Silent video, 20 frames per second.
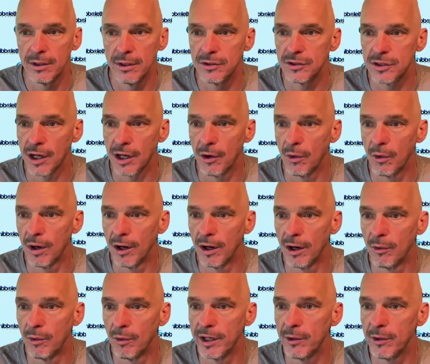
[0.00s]
So
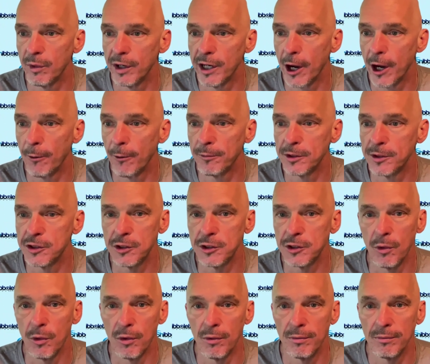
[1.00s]
uh, we, we hope that
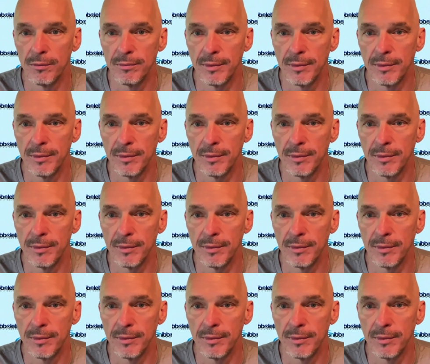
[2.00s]
you will